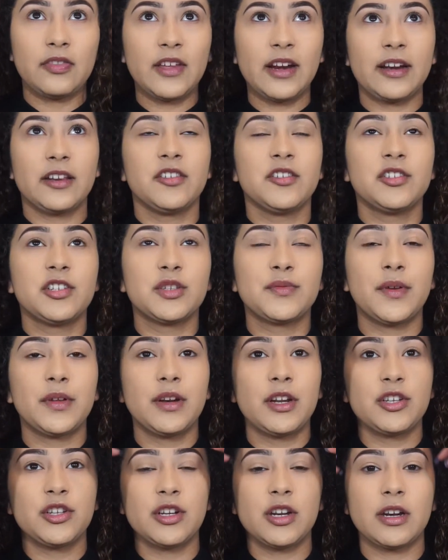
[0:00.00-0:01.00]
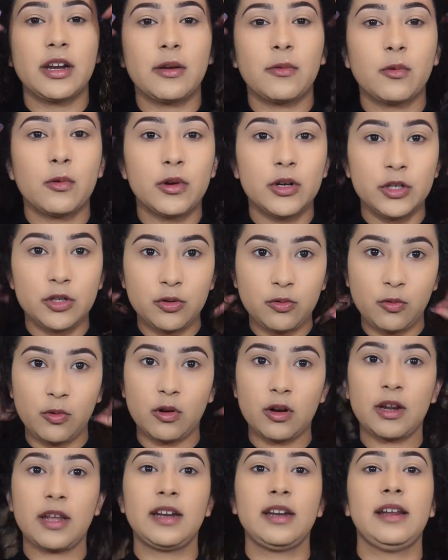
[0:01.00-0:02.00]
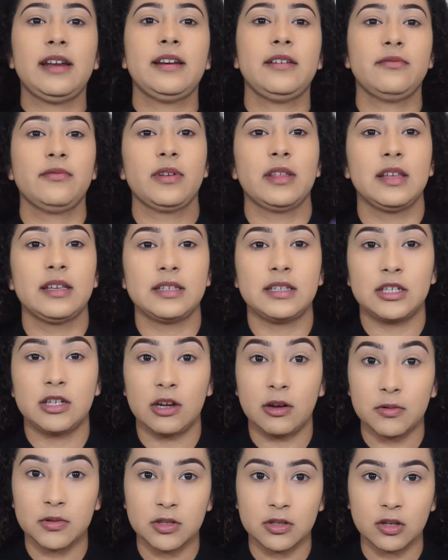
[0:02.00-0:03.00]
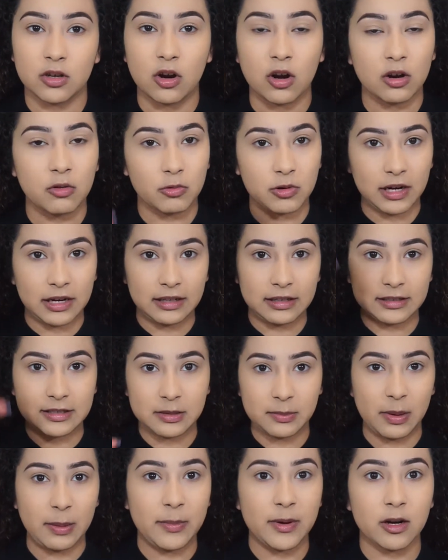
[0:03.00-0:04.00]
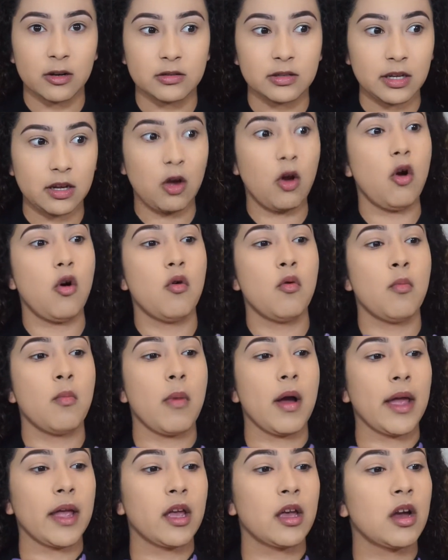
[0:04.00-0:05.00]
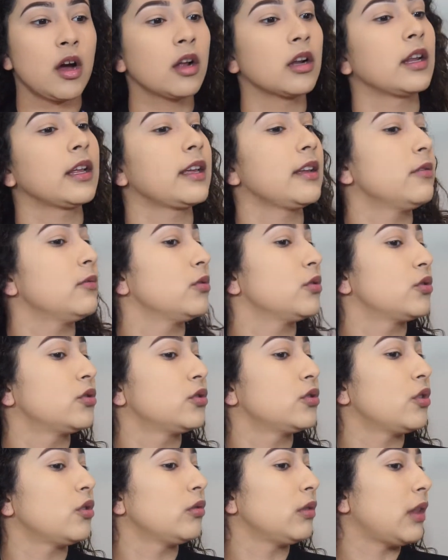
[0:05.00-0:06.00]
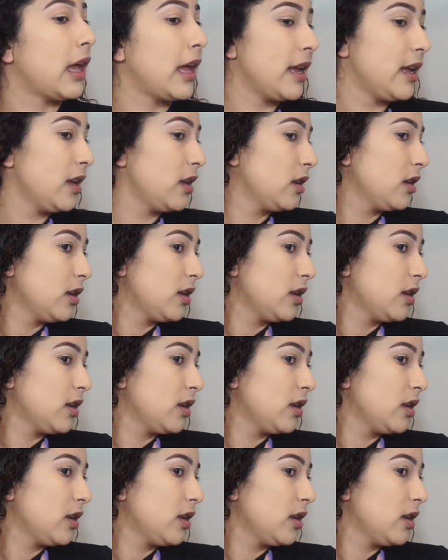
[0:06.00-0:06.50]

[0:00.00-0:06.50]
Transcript: use this foundation and I wore it to work, and I didn't realize until I was in the car when I looked in my mirror. I was like, oh my god, like it was so light.